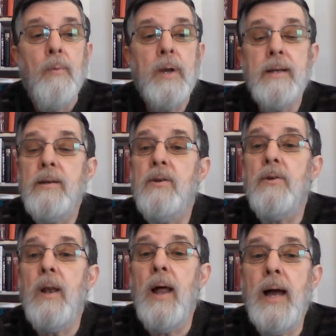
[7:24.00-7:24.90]
We continue
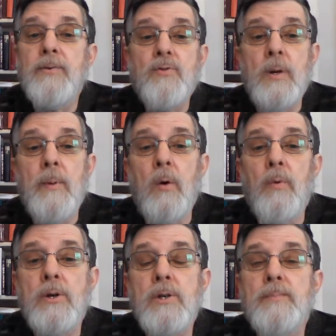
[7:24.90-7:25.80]
to live stream our
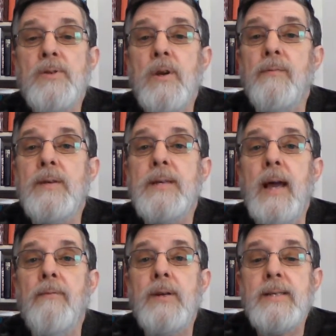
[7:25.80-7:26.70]
worship service
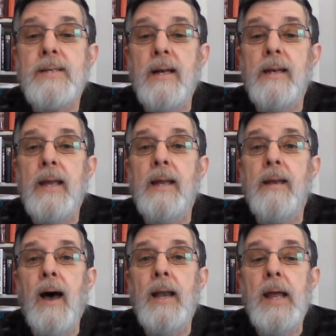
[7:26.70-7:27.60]
every Sunday at
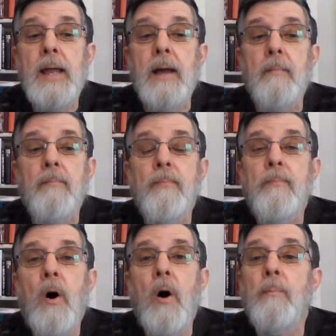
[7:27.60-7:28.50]
9 a.m.
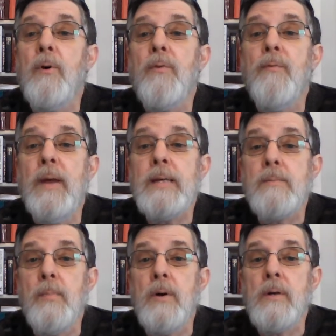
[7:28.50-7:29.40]
on both
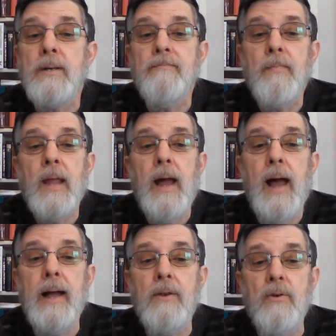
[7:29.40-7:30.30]
Facebook
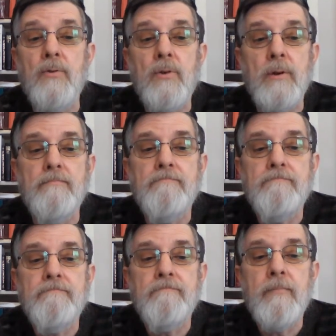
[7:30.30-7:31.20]
and YouTube.
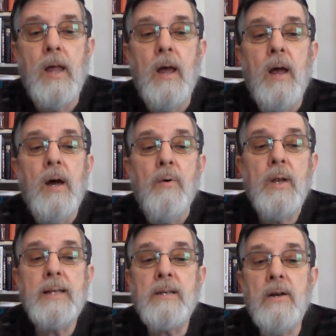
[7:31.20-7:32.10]
Well,
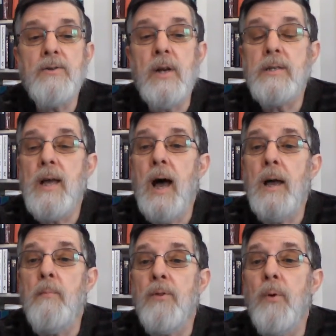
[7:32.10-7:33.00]
let's close our
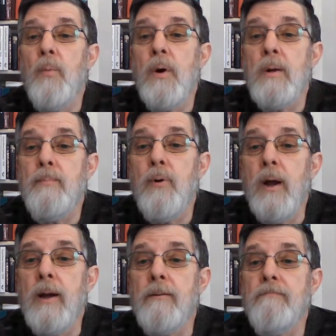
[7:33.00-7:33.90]
time with a word of
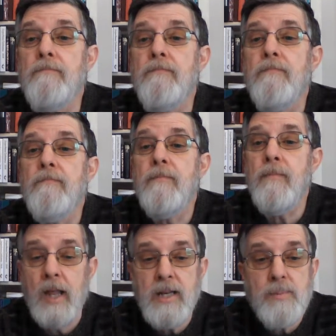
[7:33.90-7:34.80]
prayer.
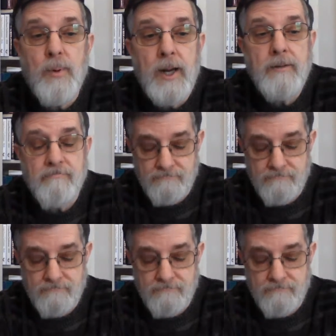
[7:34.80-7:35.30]
Let us pray.